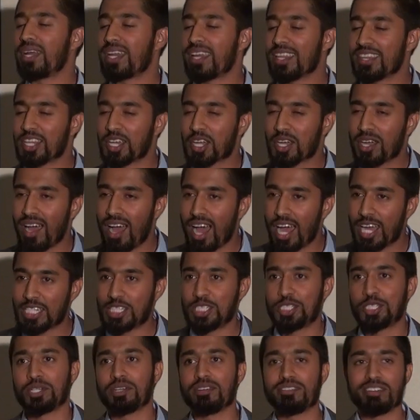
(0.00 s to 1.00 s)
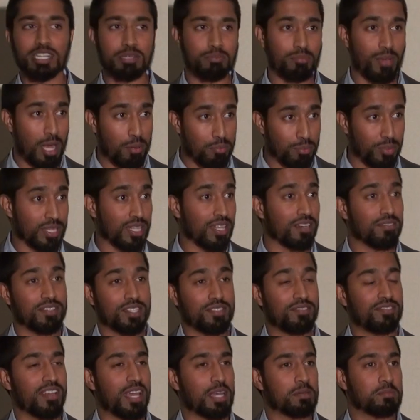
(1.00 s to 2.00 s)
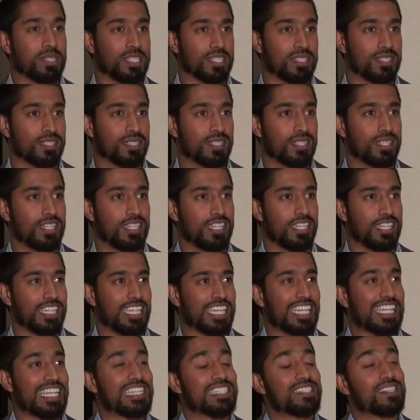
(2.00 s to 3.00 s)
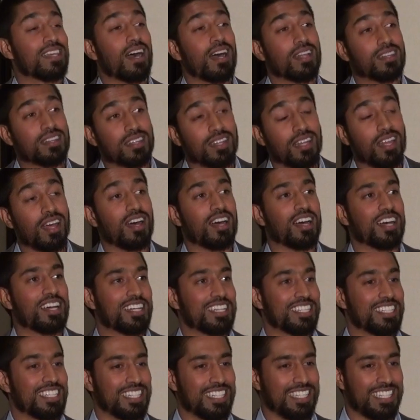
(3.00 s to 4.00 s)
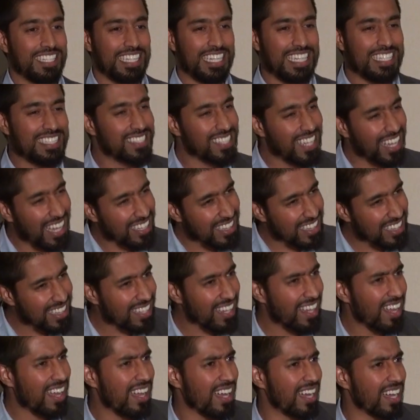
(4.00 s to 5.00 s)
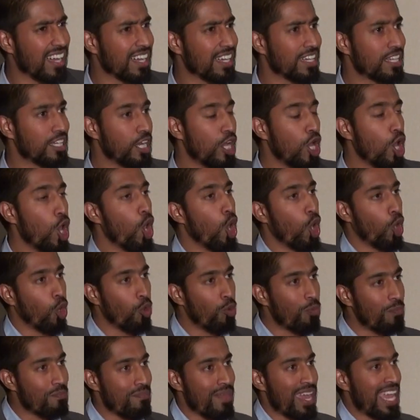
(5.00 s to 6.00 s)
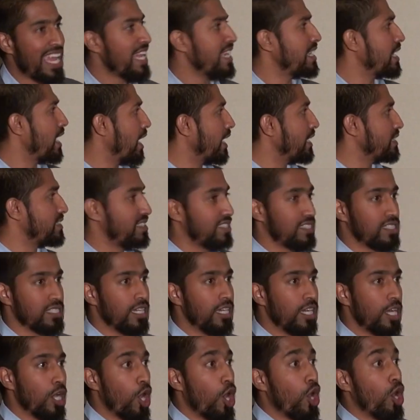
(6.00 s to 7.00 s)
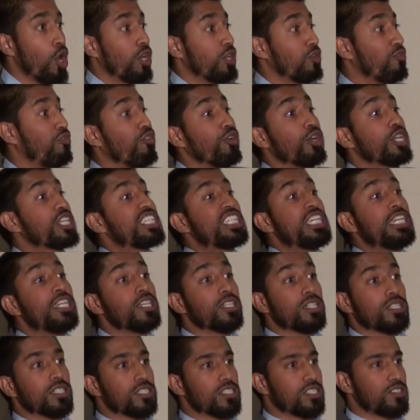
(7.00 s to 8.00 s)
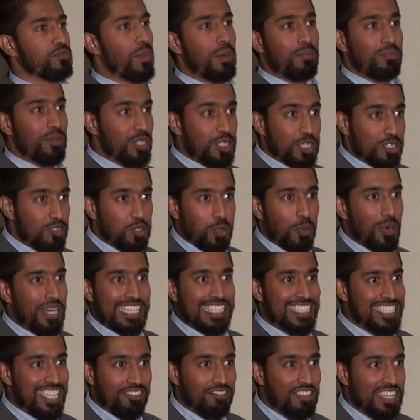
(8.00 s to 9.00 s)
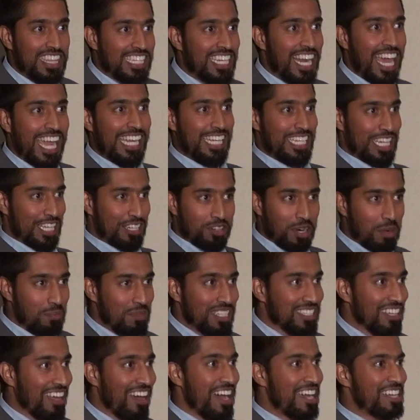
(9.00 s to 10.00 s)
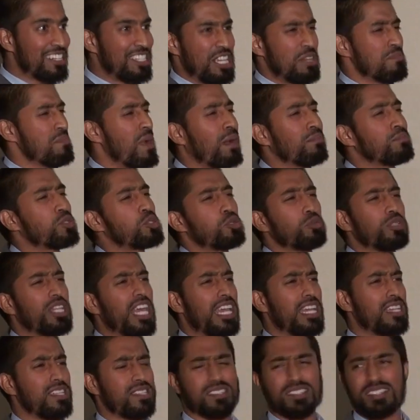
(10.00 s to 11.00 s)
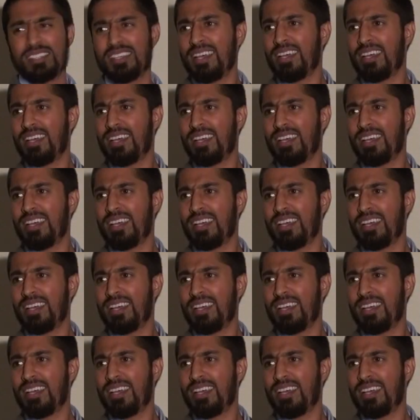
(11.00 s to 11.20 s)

on the contrary, my beloved family, it is Allah. It's Allah who made us for years. Remember 27th night in Ramadan, Imam Sudais